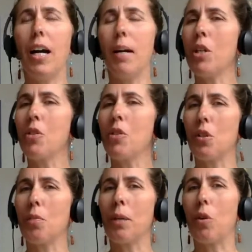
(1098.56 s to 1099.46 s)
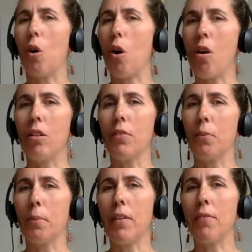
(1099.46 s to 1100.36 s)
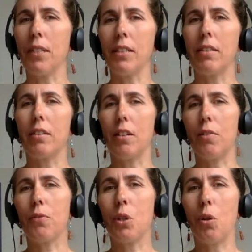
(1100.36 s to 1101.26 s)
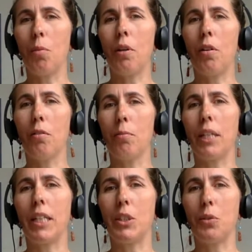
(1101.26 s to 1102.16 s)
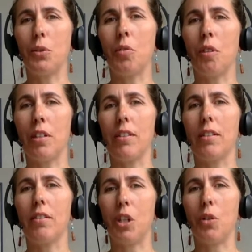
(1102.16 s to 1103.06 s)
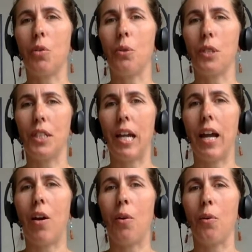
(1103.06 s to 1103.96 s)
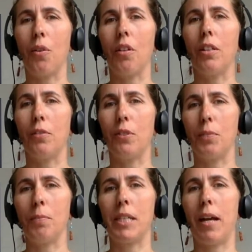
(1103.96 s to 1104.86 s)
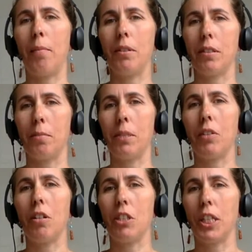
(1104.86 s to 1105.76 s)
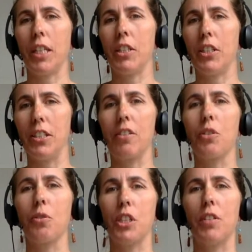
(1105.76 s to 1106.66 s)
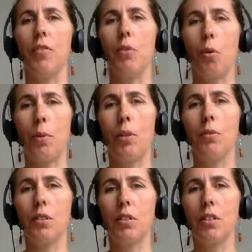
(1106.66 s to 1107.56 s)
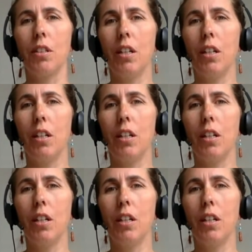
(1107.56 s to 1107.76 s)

I'm not sure about all of the benefits of cobalt, but I do know that it slows down the liver's metabolism and conjugation and excretion of hormones.